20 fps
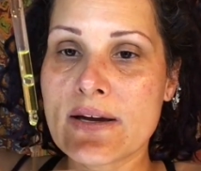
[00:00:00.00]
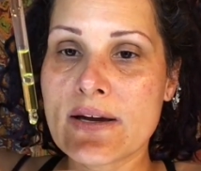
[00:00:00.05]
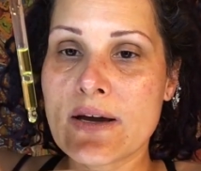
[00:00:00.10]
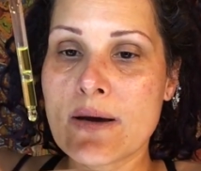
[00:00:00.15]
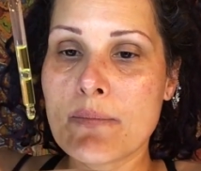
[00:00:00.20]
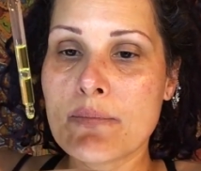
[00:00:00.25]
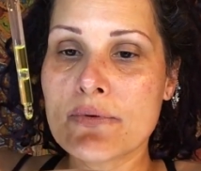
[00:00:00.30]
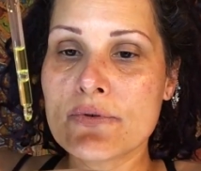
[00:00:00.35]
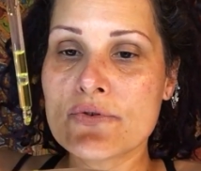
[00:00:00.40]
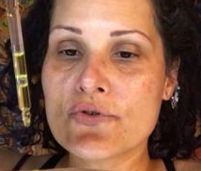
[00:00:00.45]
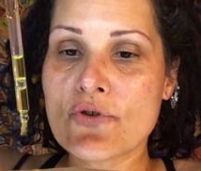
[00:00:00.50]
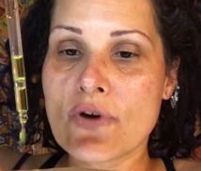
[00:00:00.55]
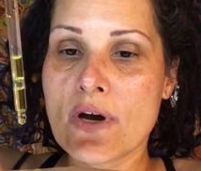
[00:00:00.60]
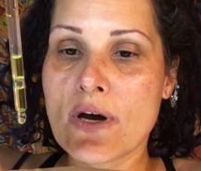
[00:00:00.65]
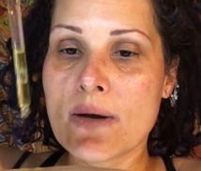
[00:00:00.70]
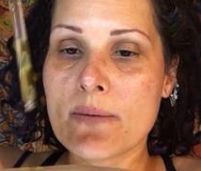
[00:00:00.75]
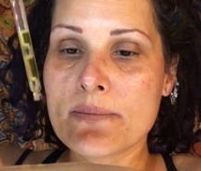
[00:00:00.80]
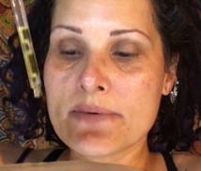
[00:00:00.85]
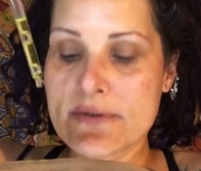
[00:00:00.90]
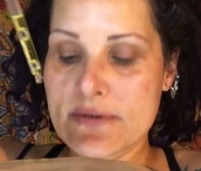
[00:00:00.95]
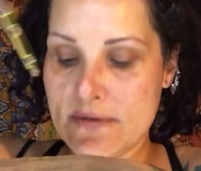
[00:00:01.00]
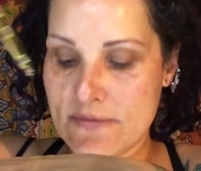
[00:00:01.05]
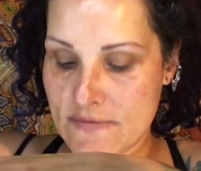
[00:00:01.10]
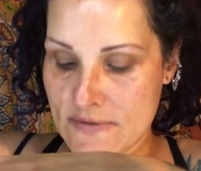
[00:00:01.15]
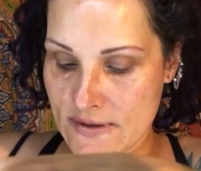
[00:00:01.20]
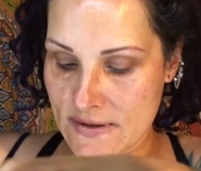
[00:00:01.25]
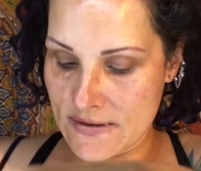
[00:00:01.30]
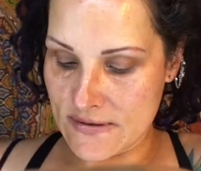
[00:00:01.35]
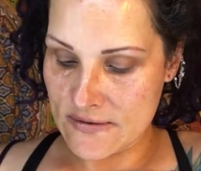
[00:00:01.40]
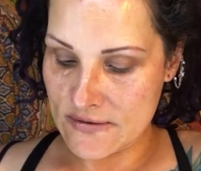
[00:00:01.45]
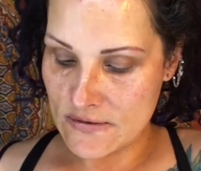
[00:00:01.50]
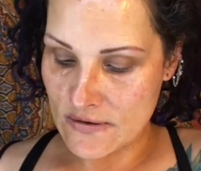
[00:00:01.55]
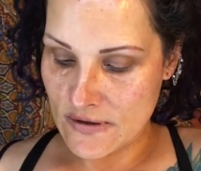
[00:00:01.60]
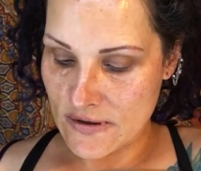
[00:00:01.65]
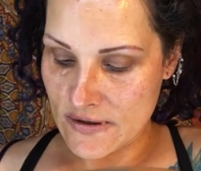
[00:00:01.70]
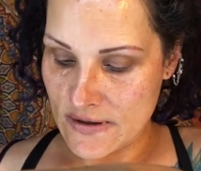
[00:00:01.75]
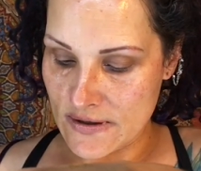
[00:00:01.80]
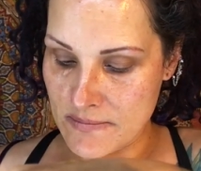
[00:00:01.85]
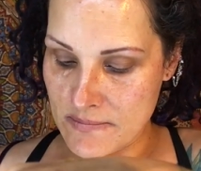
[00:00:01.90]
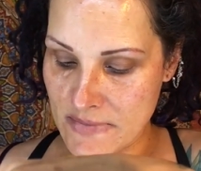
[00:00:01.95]
a couple drops of this
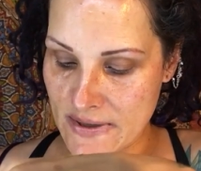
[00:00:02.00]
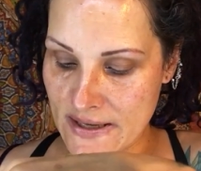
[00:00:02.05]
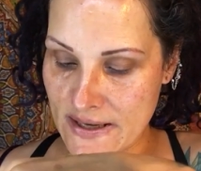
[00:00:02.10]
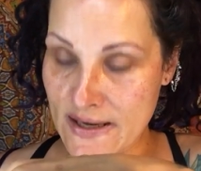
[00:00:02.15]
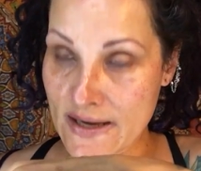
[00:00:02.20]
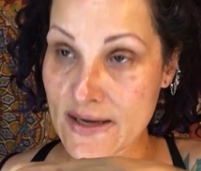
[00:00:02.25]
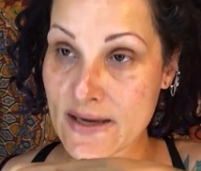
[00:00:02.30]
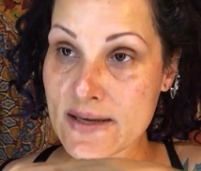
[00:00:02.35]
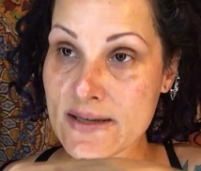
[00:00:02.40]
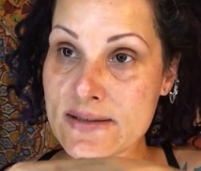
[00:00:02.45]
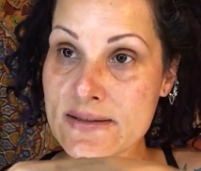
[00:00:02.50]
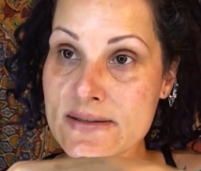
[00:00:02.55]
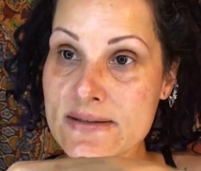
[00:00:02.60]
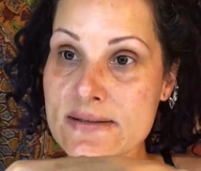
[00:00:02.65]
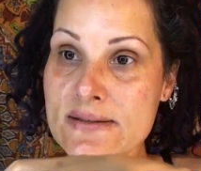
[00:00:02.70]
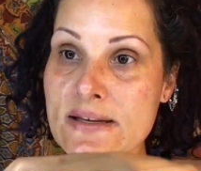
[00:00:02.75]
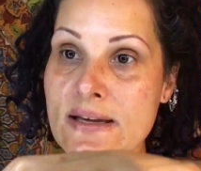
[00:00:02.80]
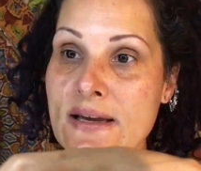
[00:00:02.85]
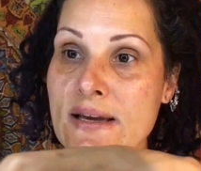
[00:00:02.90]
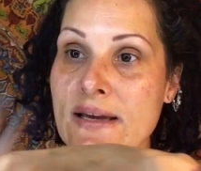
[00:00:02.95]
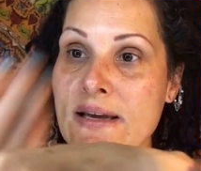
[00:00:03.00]
on my hands,